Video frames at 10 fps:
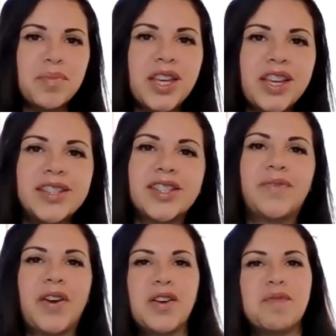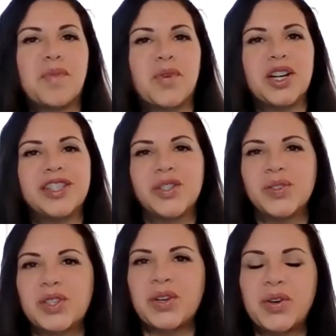peace is very important too.
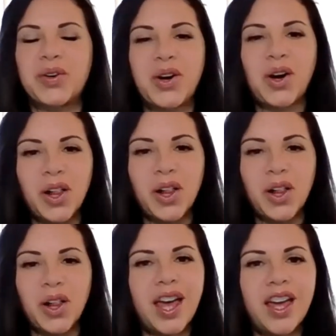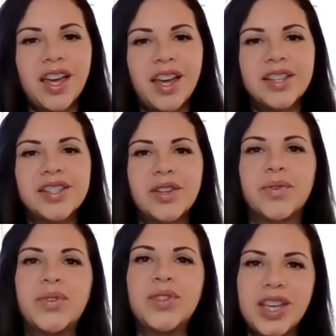So all of that as a
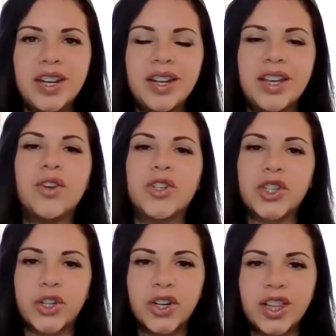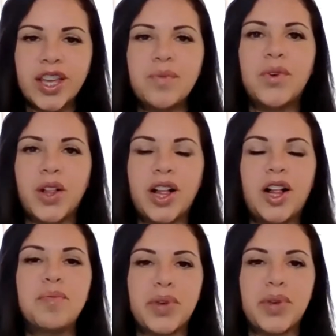routine, your journaling will
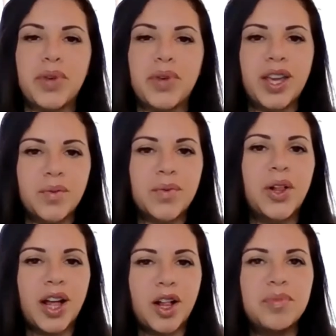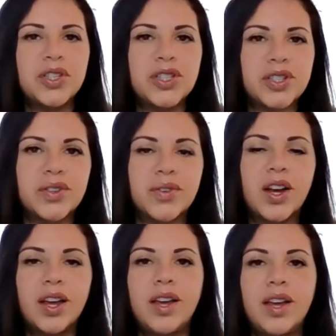help you. It will help you to
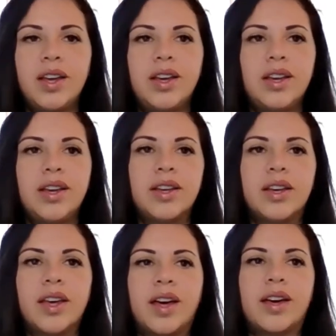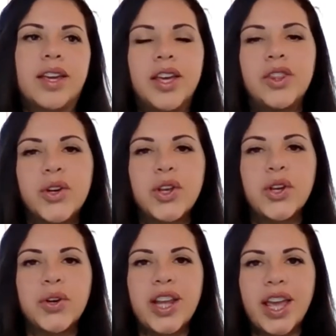uh, get through
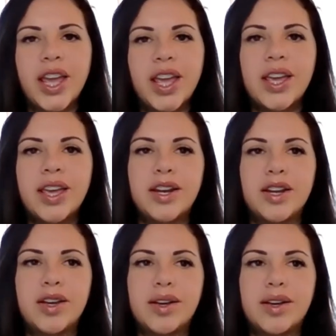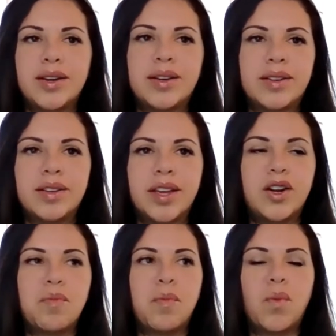your day in a, in a
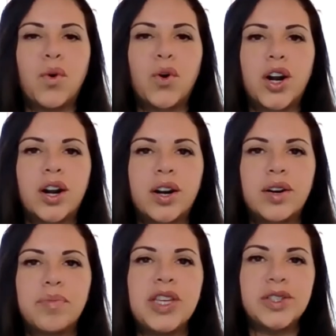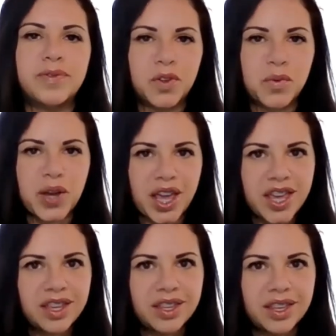more peaceful way.
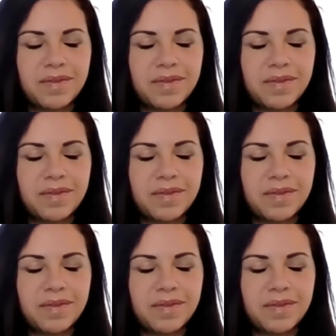If